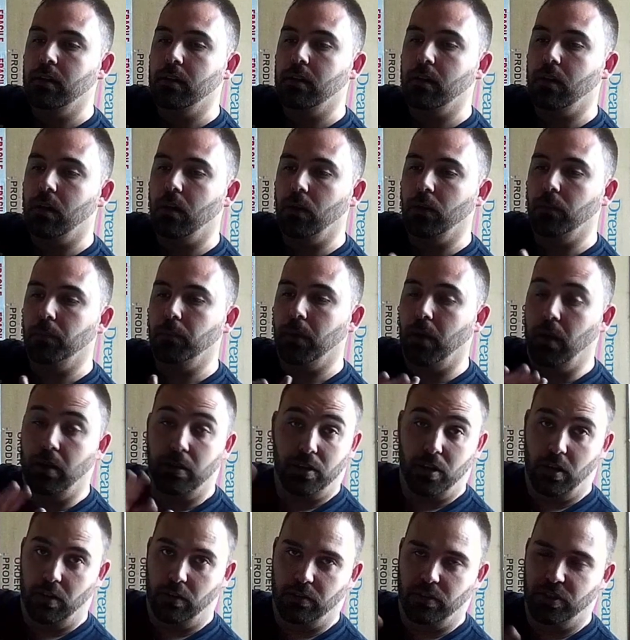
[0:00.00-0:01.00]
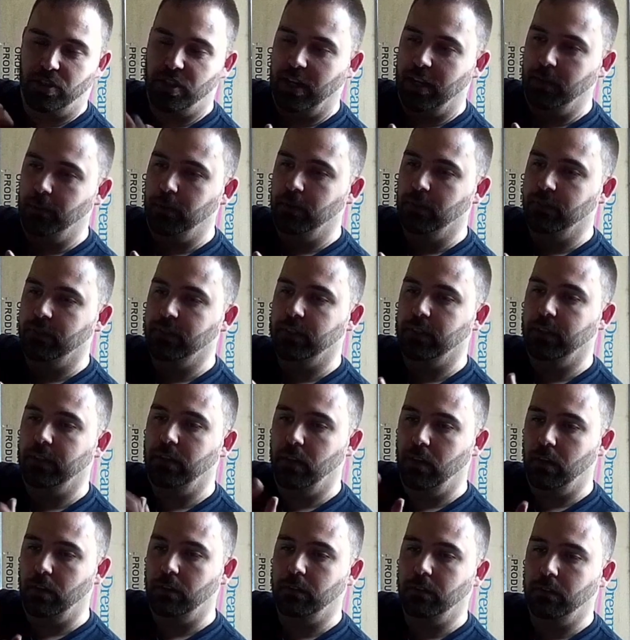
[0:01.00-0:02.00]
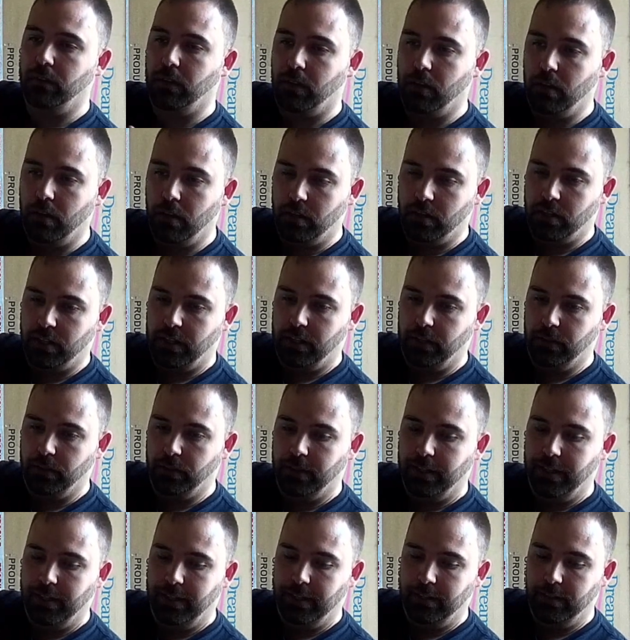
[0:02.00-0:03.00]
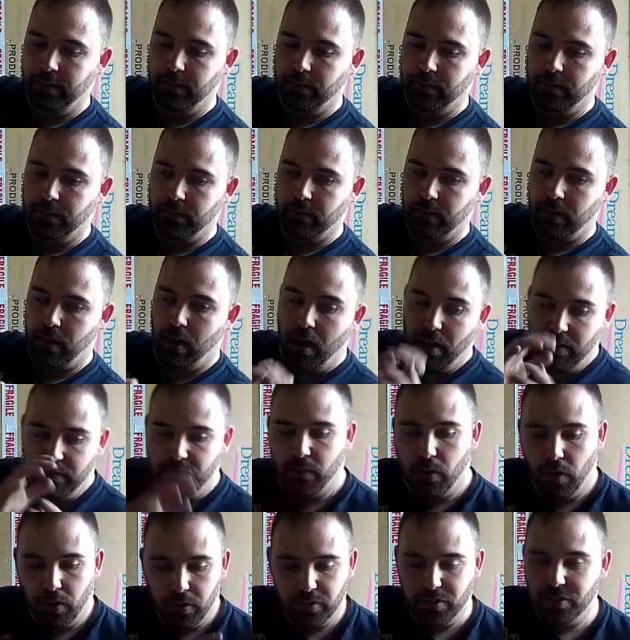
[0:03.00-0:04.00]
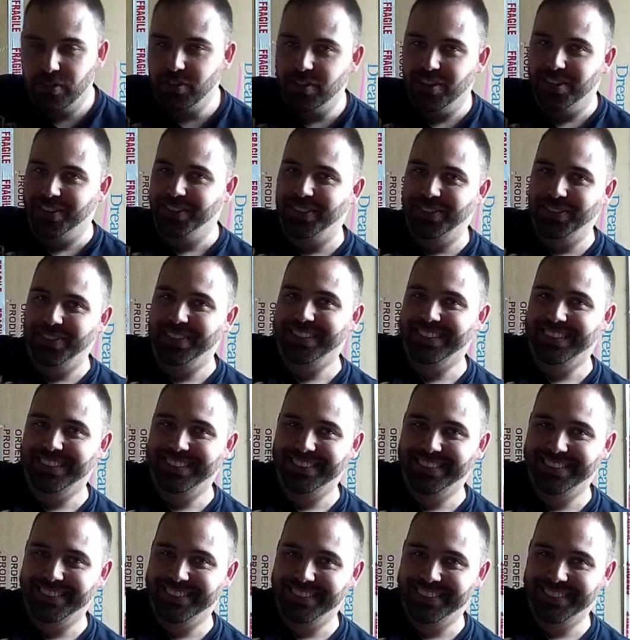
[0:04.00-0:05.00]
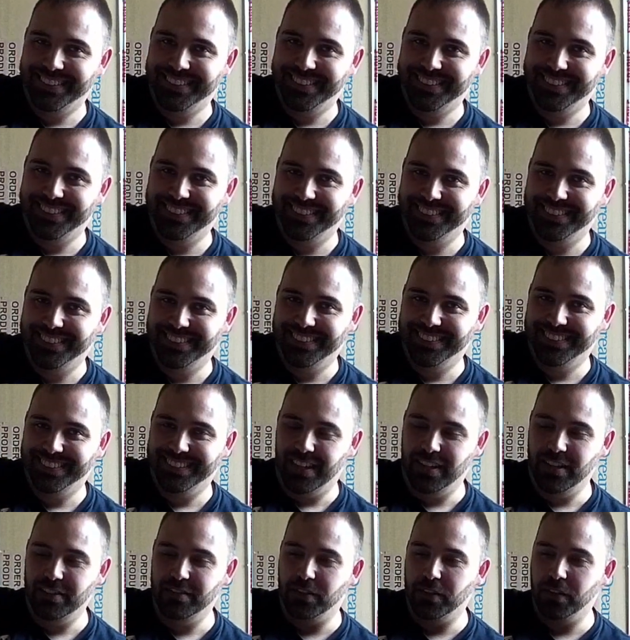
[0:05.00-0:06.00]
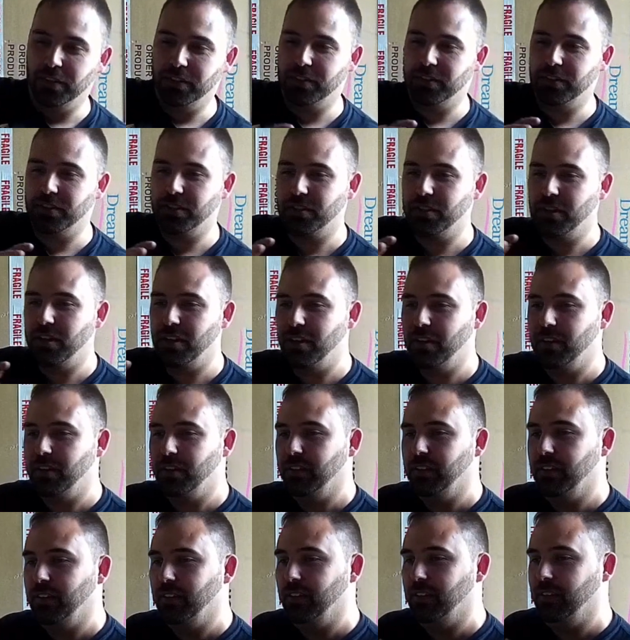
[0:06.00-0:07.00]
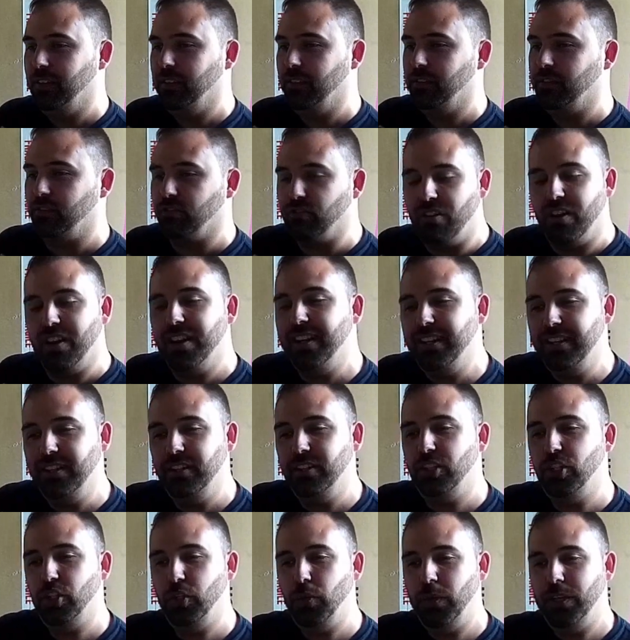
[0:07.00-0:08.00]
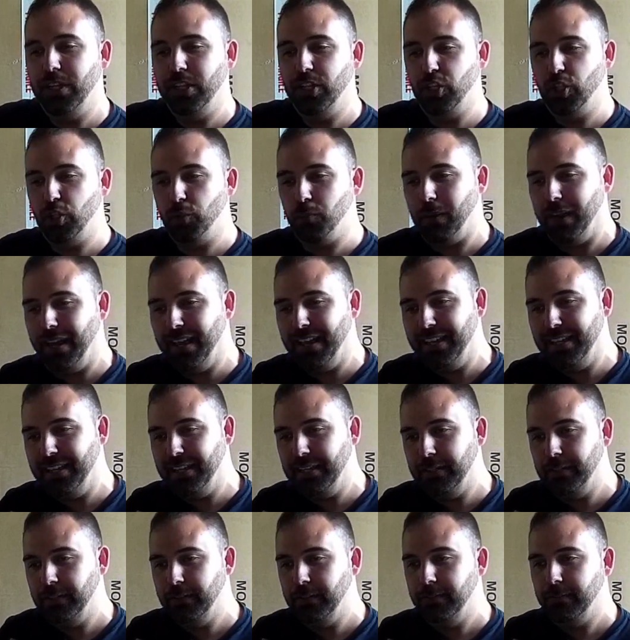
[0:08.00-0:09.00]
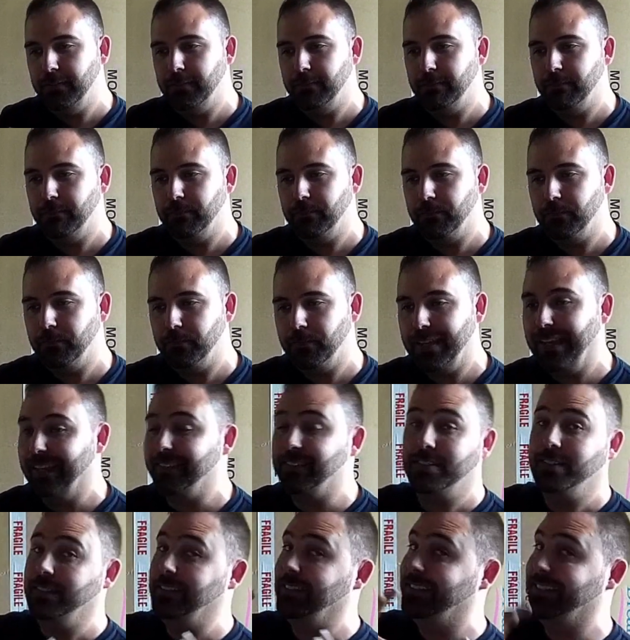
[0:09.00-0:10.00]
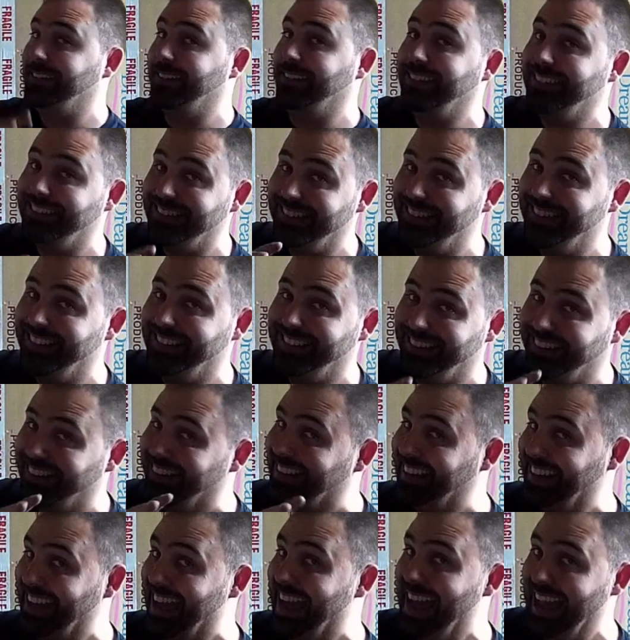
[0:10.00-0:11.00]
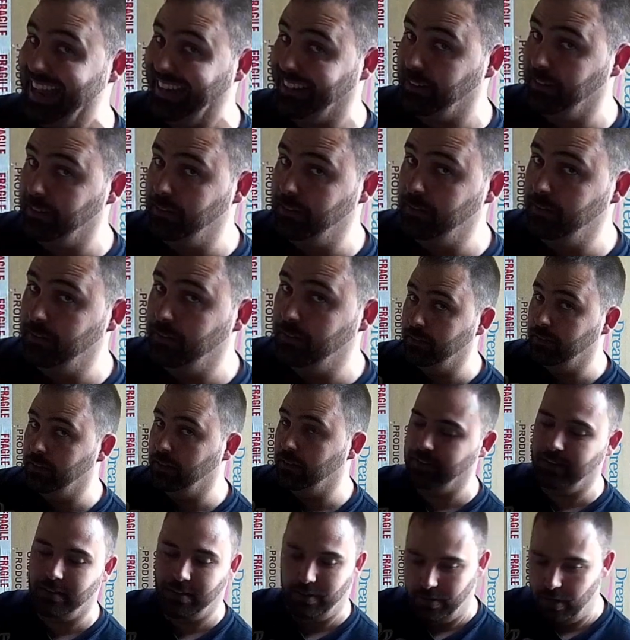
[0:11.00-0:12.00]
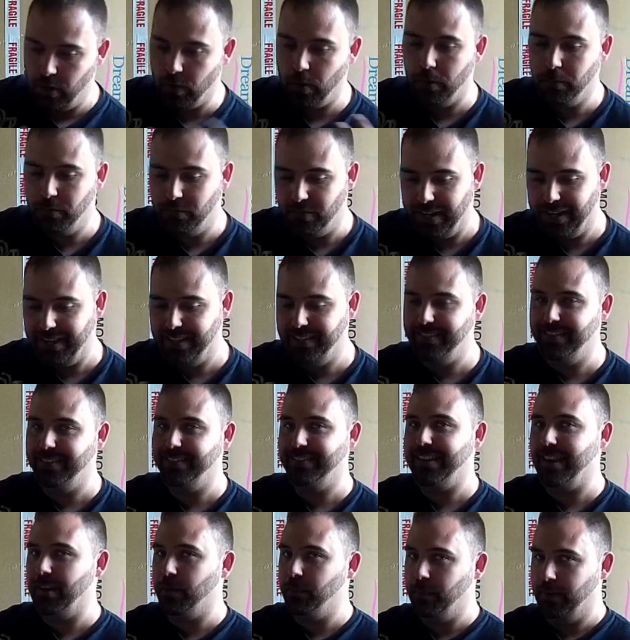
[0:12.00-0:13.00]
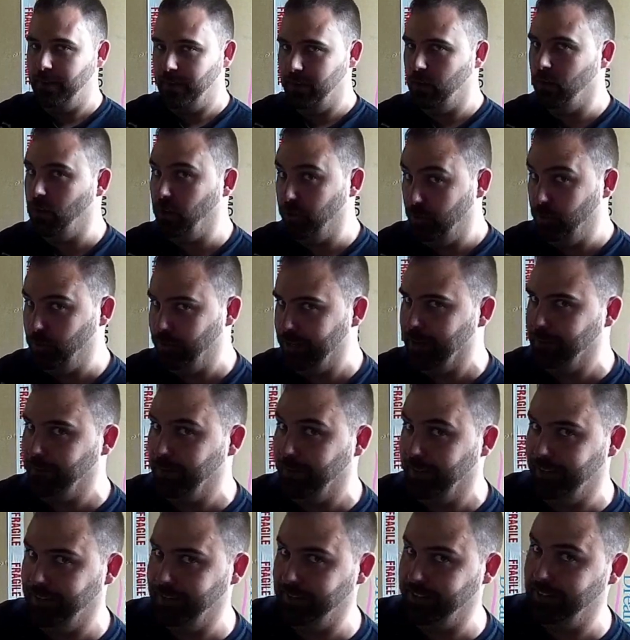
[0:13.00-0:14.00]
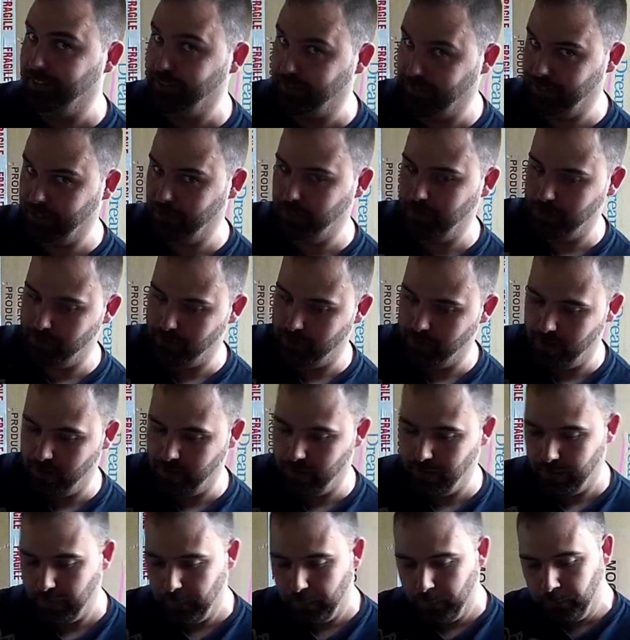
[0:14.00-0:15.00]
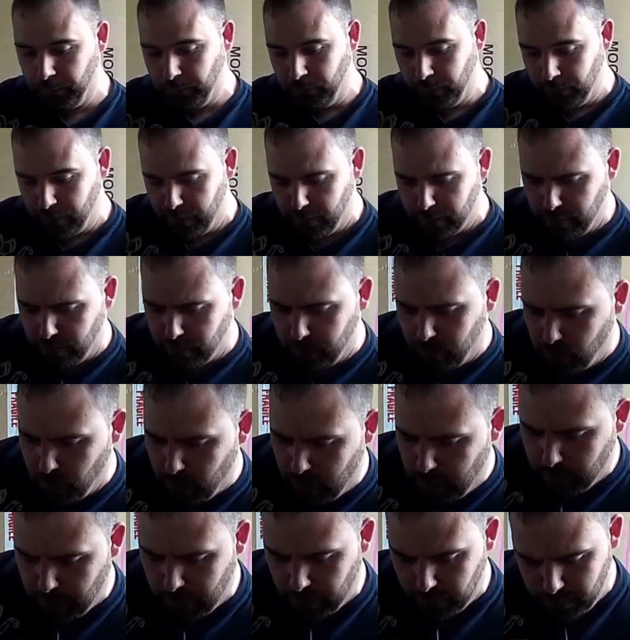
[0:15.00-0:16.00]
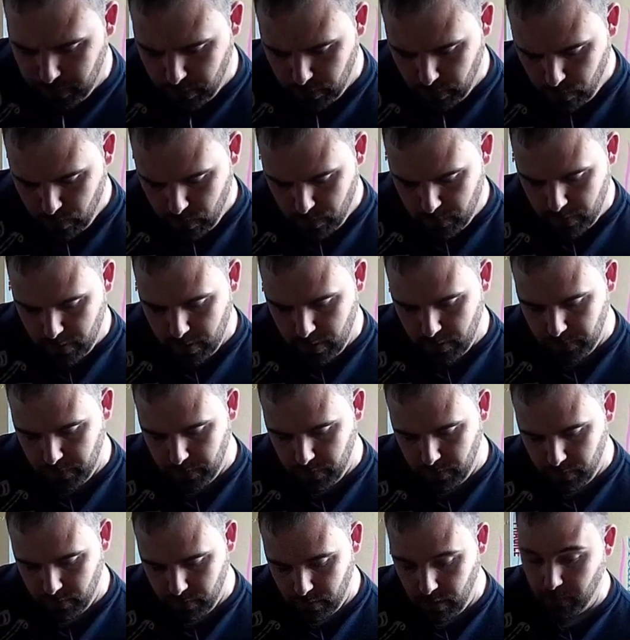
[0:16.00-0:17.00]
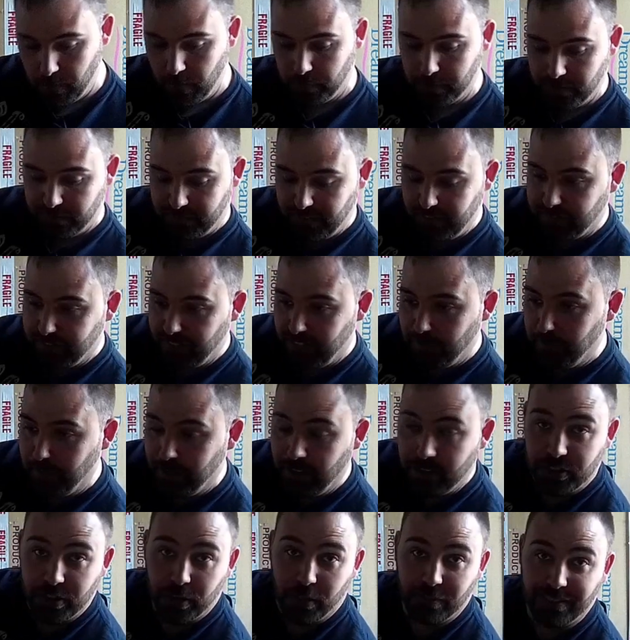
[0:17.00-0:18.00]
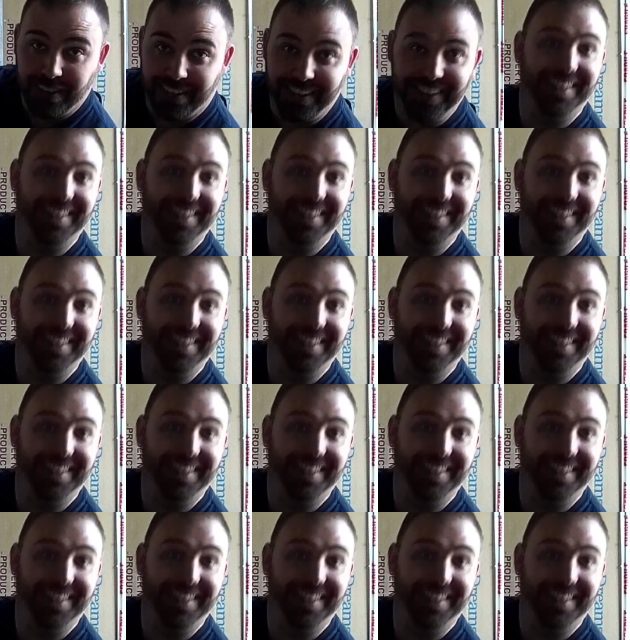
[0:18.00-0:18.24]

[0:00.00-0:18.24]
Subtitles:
on Jamie obviously, on the car channel, I've got to start doing this. I've got to start trying to explain as concisely as I can. And I know I'm dragging this out, but I've got to do 10 minutes here, so give me a break. I don't know what I'm up to. What am I up to? Oh, I'm up to 15 minutes, so I've done it.